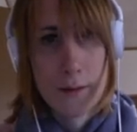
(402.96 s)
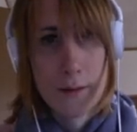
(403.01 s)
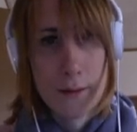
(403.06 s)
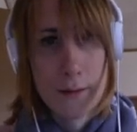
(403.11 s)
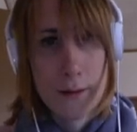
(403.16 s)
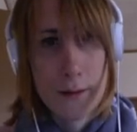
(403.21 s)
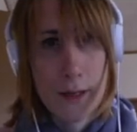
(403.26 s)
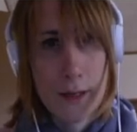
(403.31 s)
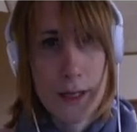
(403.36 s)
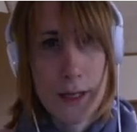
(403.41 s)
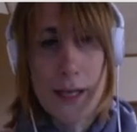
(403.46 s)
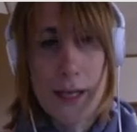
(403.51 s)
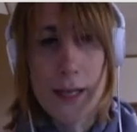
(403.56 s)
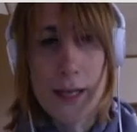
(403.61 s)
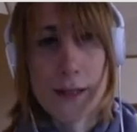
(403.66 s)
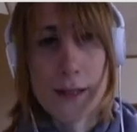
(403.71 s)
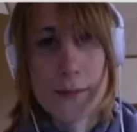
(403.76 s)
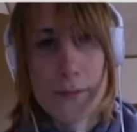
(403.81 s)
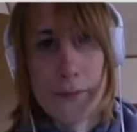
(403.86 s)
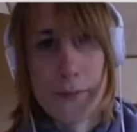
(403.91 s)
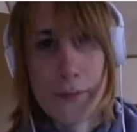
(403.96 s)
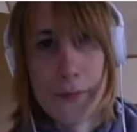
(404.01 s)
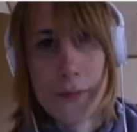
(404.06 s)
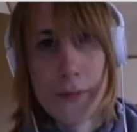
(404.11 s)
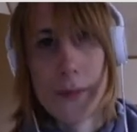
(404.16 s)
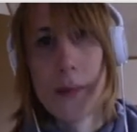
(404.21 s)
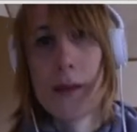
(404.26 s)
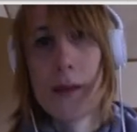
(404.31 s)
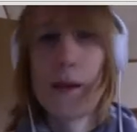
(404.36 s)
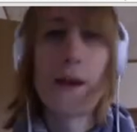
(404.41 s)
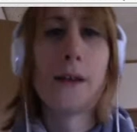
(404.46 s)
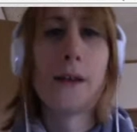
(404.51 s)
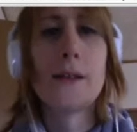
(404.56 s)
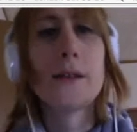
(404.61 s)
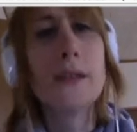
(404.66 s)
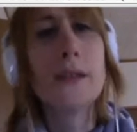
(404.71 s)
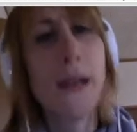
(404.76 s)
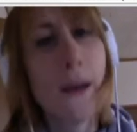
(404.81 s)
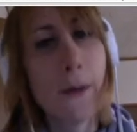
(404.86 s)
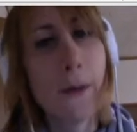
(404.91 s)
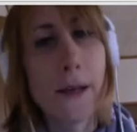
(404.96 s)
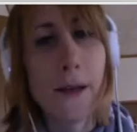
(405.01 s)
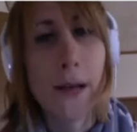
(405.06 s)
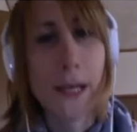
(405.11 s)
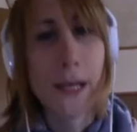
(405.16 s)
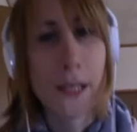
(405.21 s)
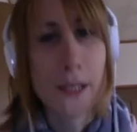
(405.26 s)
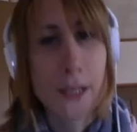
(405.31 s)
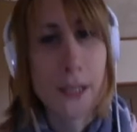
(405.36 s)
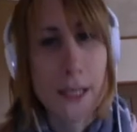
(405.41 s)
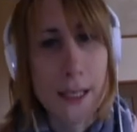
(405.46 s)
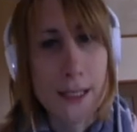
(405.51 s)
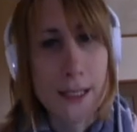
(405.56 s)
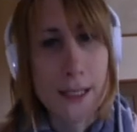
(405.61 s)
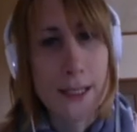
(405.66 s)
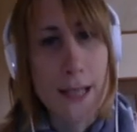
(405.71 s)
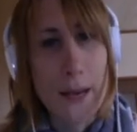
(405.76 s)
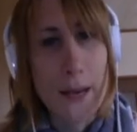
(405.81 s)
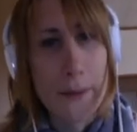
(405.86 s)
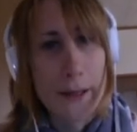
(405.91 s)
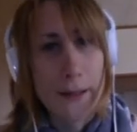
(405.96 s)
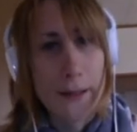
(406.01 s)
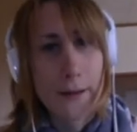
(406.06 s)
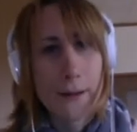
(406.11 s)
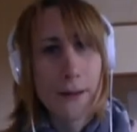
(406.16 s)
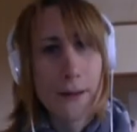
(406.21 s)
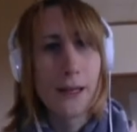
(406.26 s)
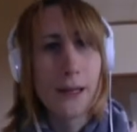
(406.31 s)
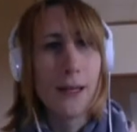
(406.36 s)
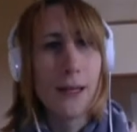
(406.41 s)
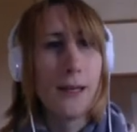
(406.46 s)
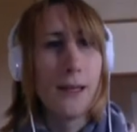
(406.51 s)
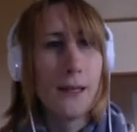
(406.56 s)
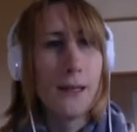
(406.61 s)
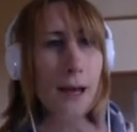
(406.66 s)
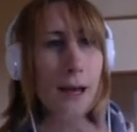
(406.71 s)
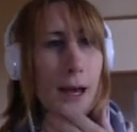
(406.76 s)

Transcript: and it is. And now when you're actually examining the